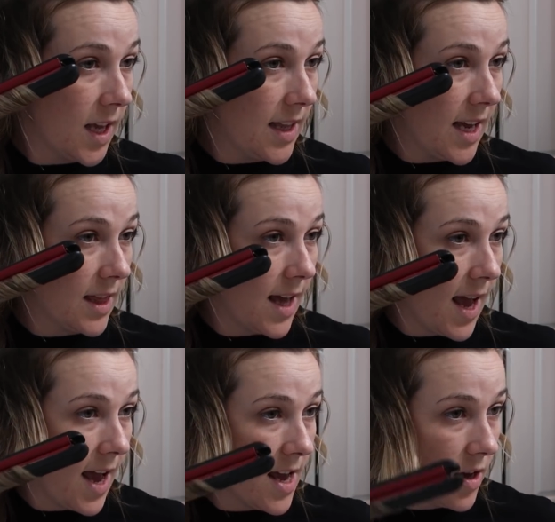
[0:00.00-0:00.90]
like
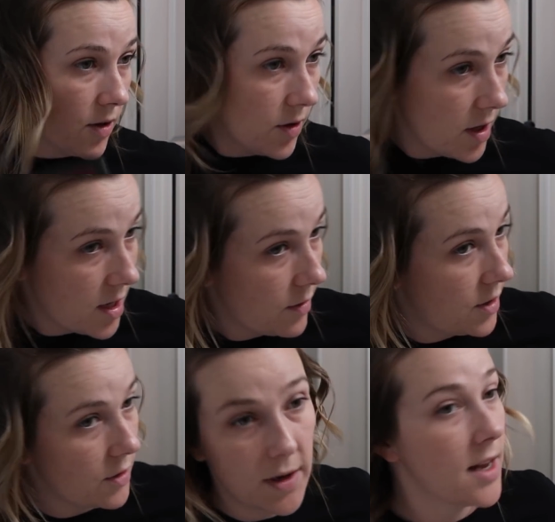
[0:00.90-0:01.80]
the angle that you
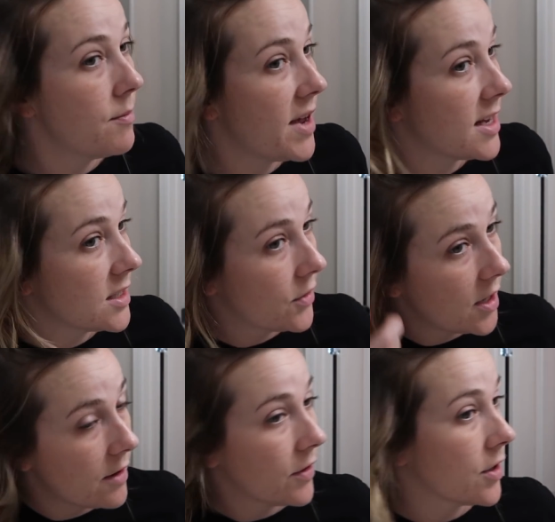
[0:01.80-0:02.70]
do it makes for
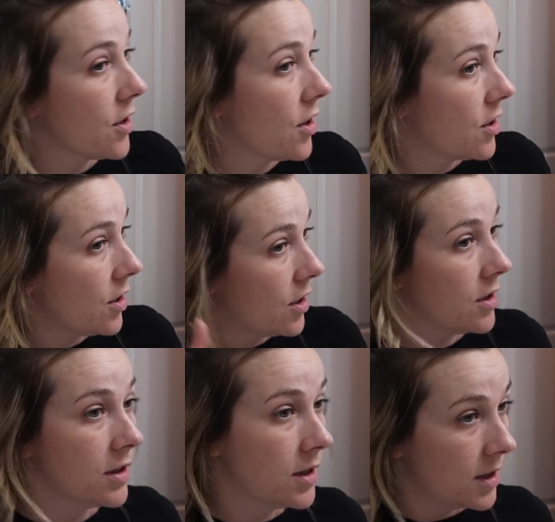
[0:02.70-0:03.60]
a different
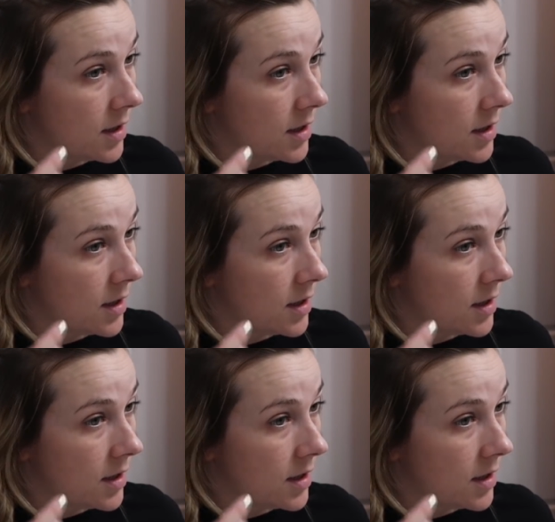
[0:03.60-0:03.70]
curl.